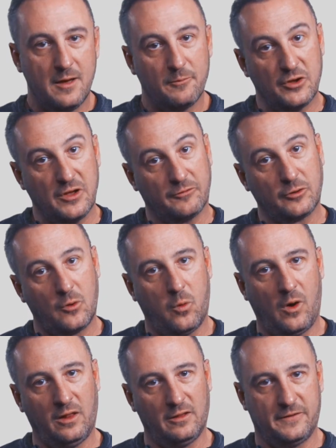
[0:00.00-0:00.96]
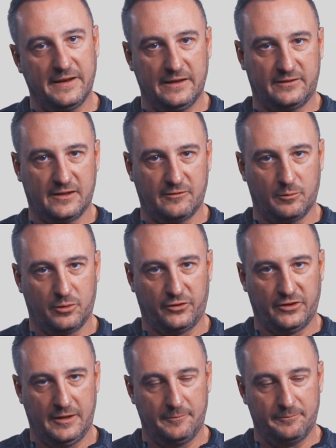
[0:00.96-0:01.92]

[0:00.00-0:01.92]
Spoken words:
but you have to qualify at 7%.